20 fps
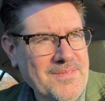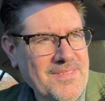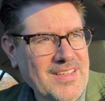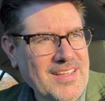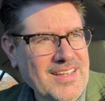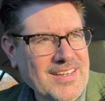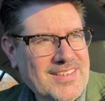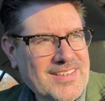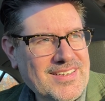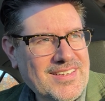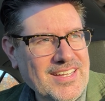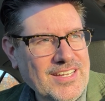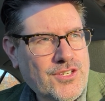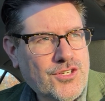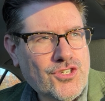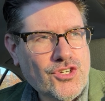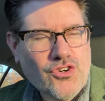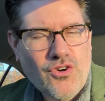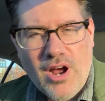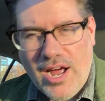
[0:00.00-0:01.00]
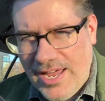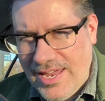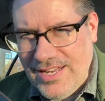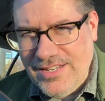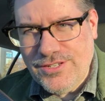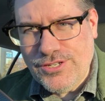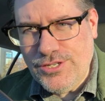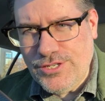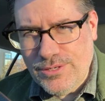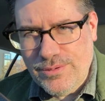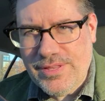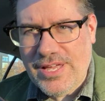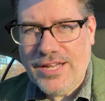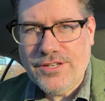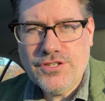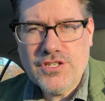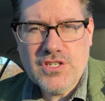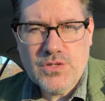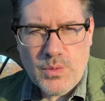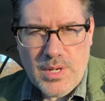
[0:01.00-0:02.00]
it's trying to do
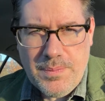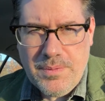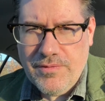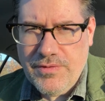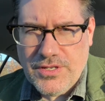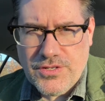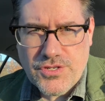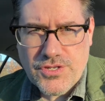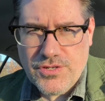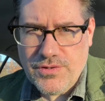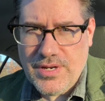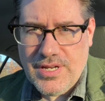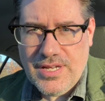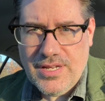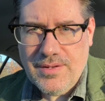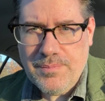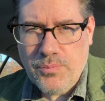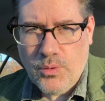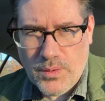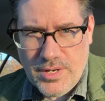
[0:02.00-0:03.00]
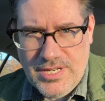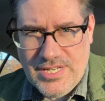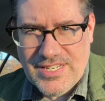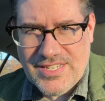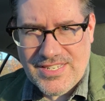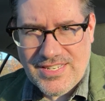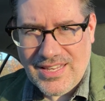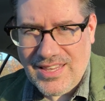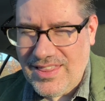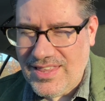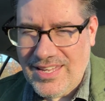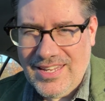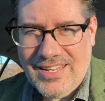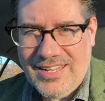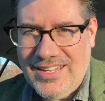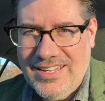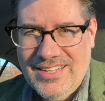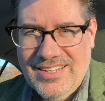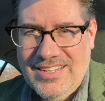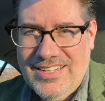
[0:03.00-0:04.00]
that sweep of history poignancy
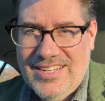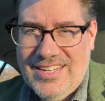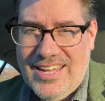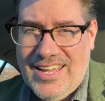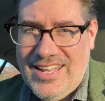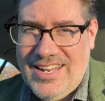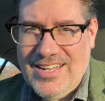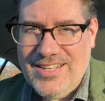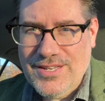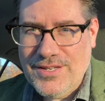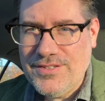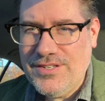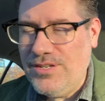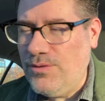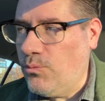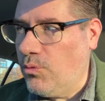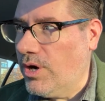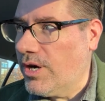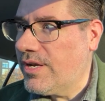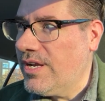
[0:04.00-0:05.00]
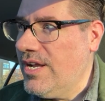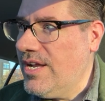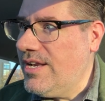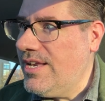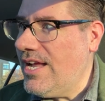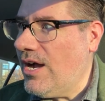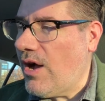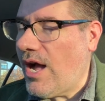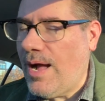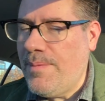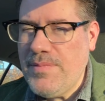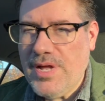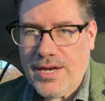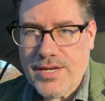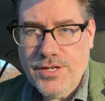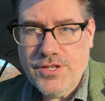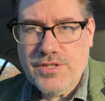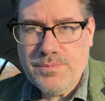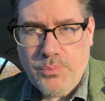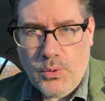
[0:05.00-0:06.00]
thing, and it doesn't work. Now, I'm not
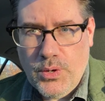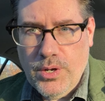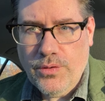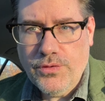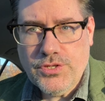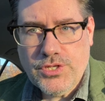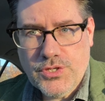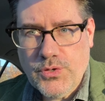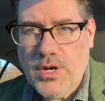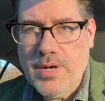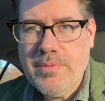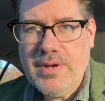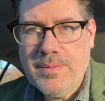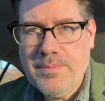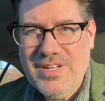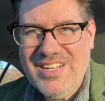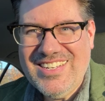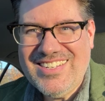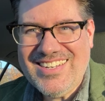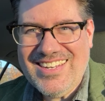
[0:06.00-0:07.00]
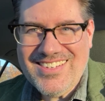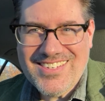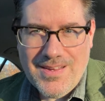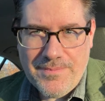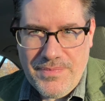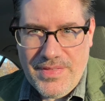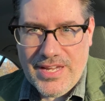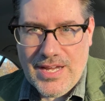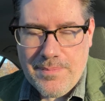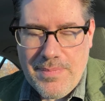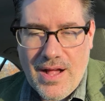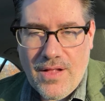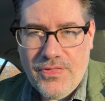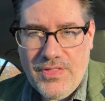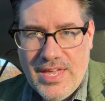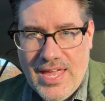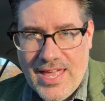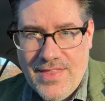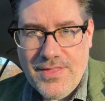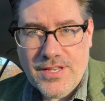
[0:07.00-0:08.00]
going to spoil the story, but I'm going to say something about
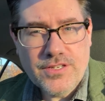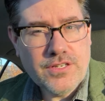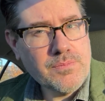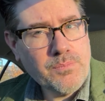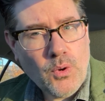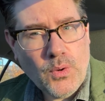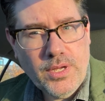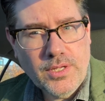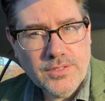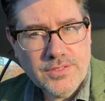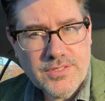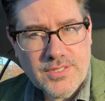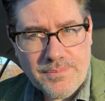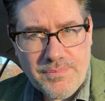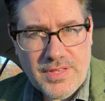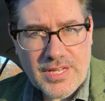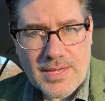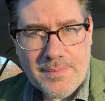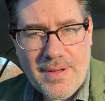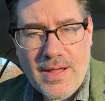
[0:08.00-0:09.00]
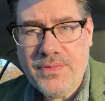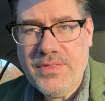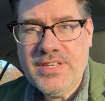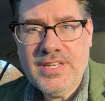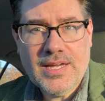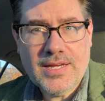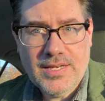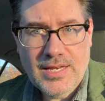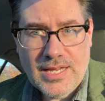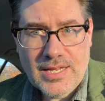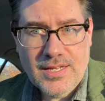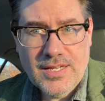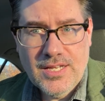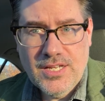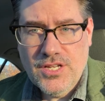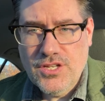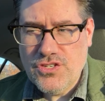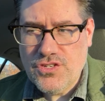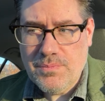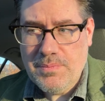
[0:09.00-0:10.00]
the end that spoils something about the technique.
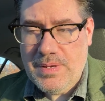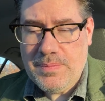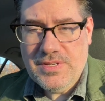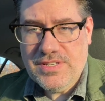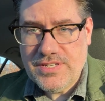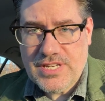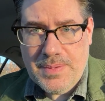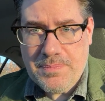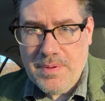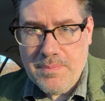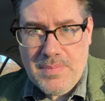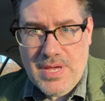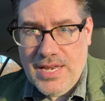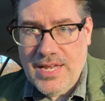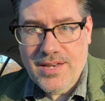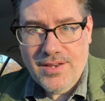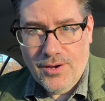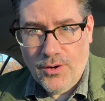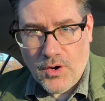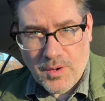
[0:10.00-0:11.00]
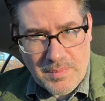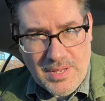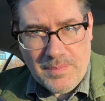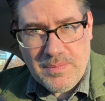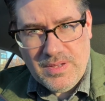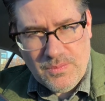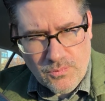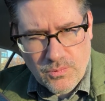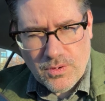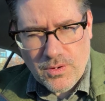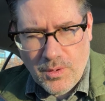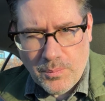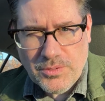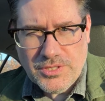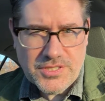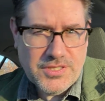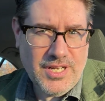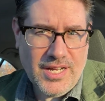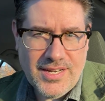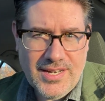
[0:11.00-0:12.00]
So maybe skip a minute, or maybe we're
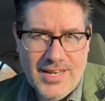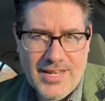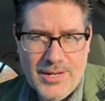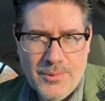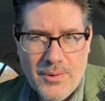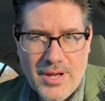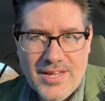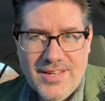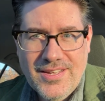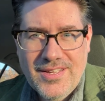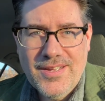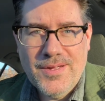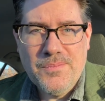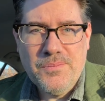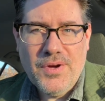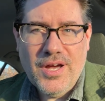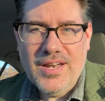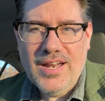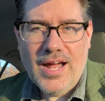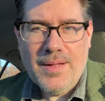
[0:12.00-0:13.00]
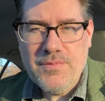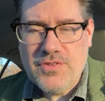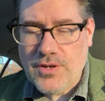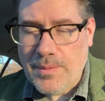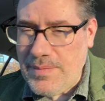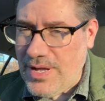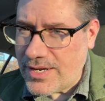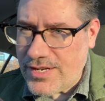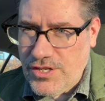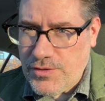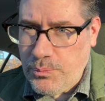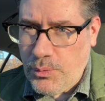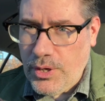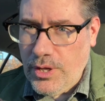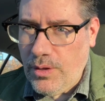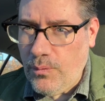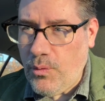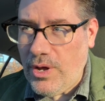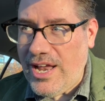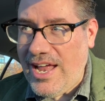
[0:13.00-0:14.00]
almost done anyway. But so I'm not going to
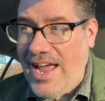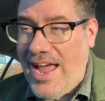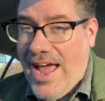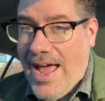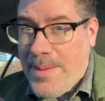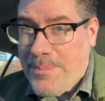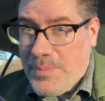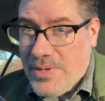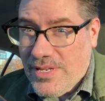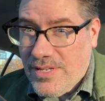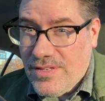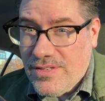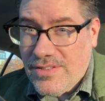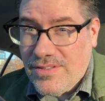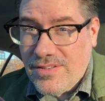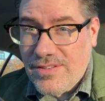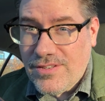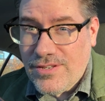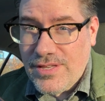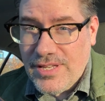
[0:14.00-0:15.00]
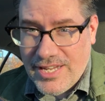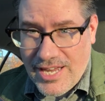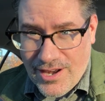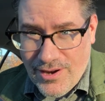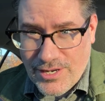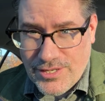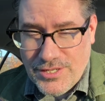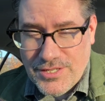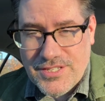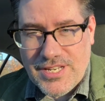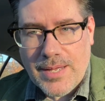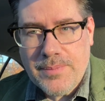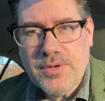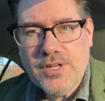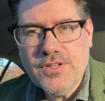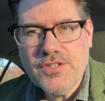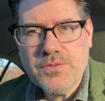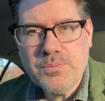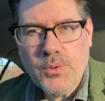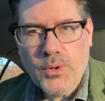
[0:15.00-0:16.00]
spoil what happens to the characters. I'm
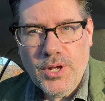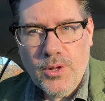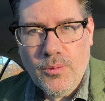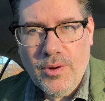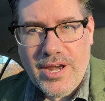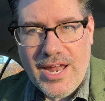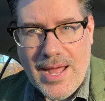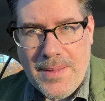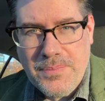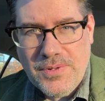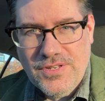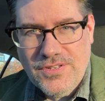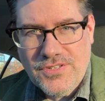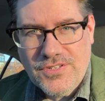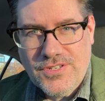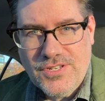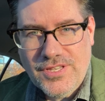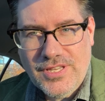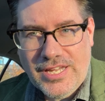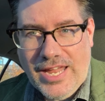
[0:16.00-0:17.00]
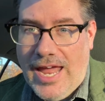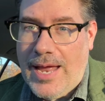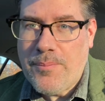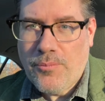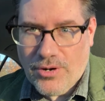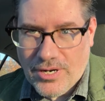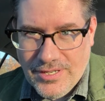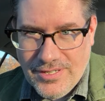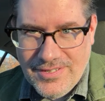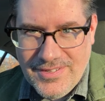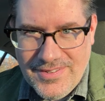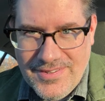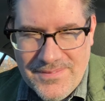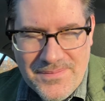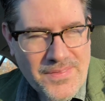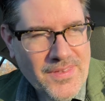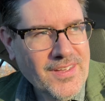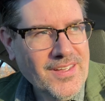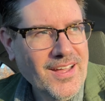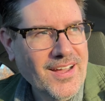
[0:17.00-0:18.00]
going to spoil what happens to the camera
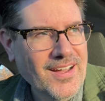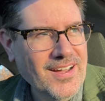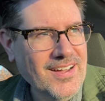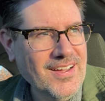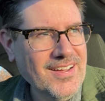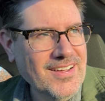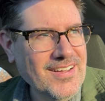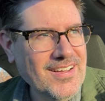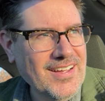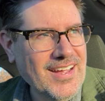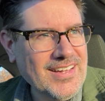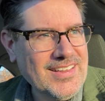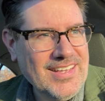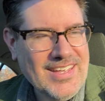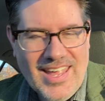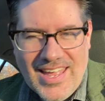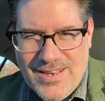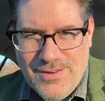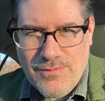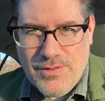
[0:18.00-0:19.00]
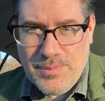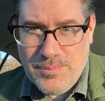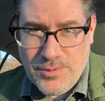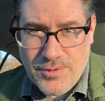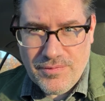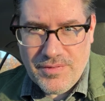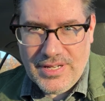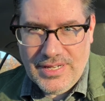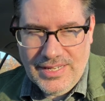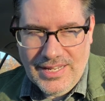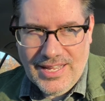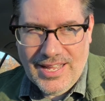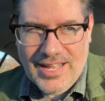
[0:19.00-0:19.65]
at the end of the movie,